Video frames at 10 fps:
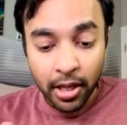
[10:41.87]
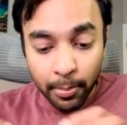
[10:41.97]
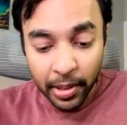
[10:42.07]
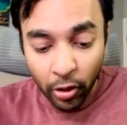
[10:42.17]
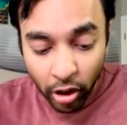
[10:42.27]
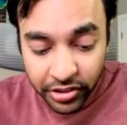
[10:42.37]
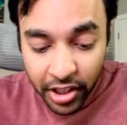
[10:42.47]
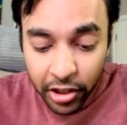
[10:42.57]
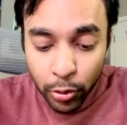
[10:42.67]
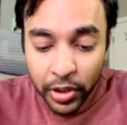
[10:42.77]
because
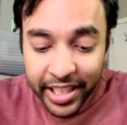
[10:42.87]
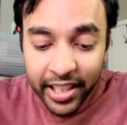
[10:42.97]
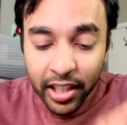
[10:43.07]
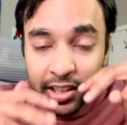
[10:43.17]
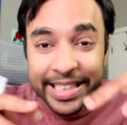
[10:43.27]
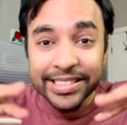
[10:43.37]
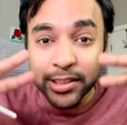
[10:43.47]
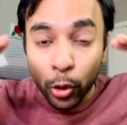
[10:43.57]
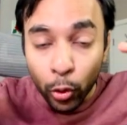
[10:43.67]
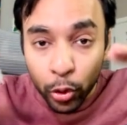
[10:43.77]
you need these
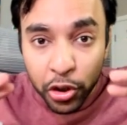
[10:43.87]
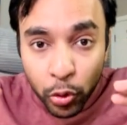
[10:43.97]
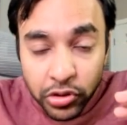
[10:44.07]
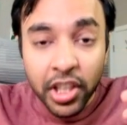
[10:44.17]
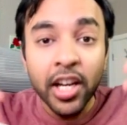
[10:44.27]
two queues